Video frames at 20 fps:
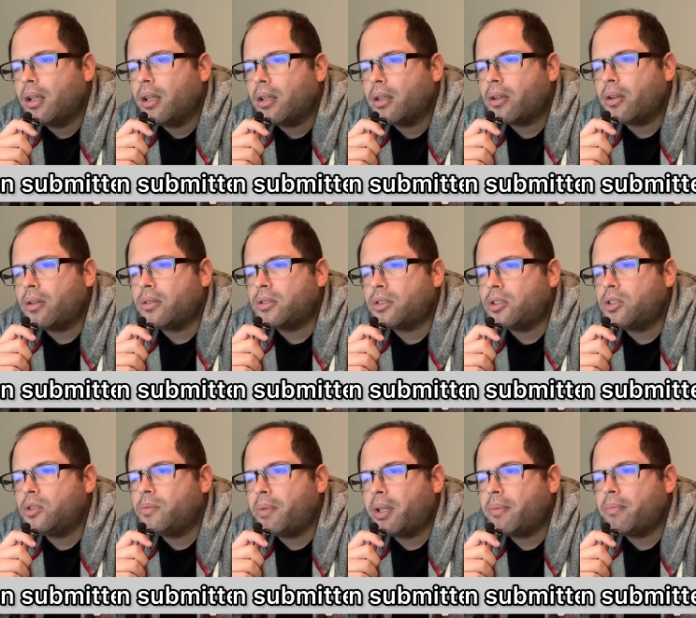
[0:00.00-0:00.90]

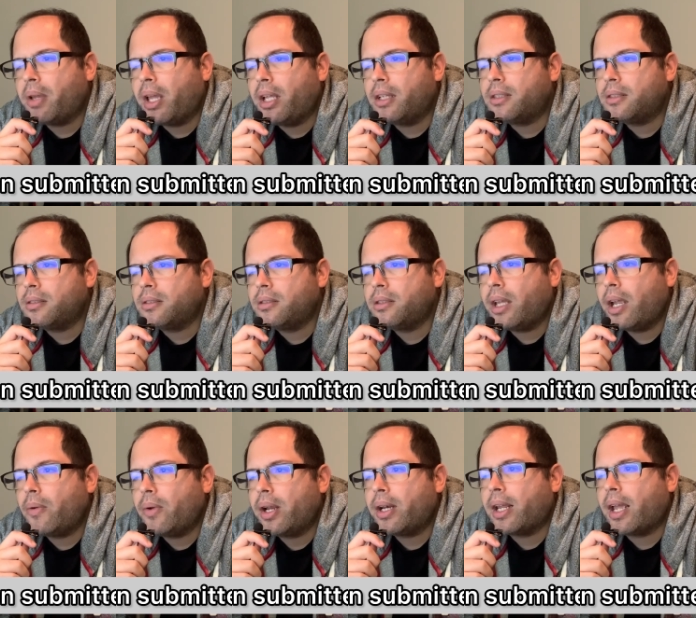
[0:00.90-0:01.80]
Consuming meat,
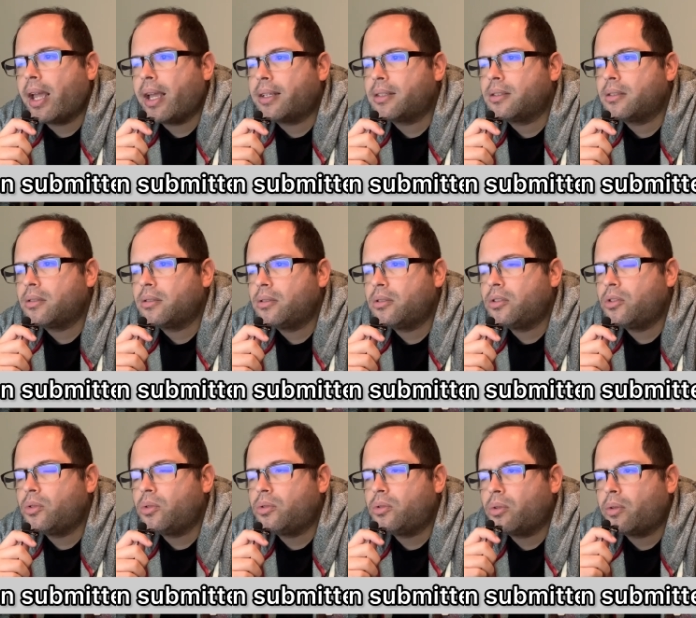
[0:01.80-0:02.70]
dairy and eggs
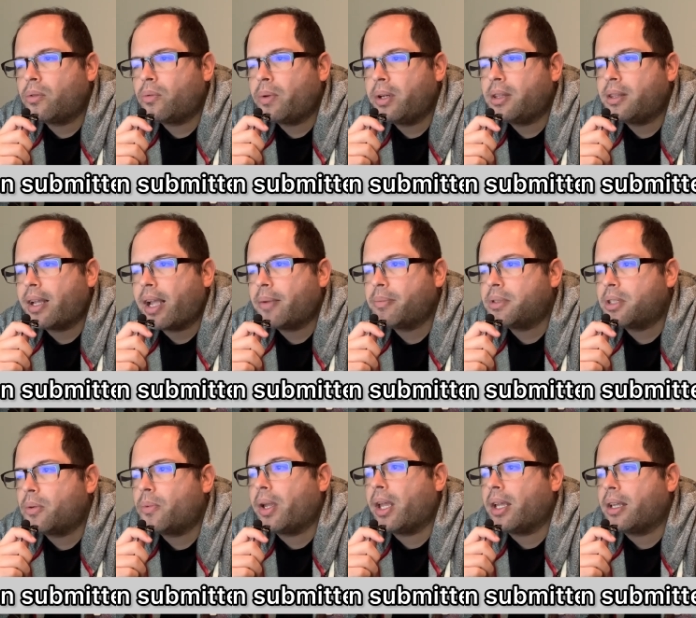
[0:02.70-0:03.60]
2 to 3 times
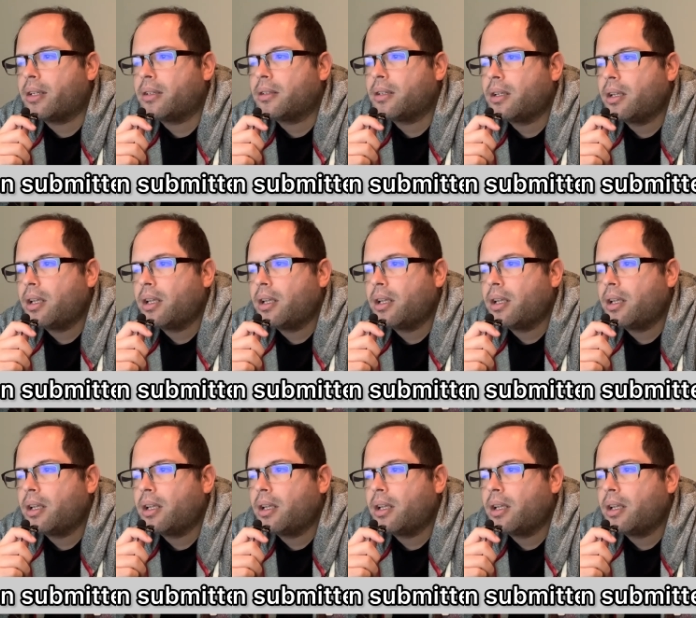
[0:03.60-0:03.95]
a week.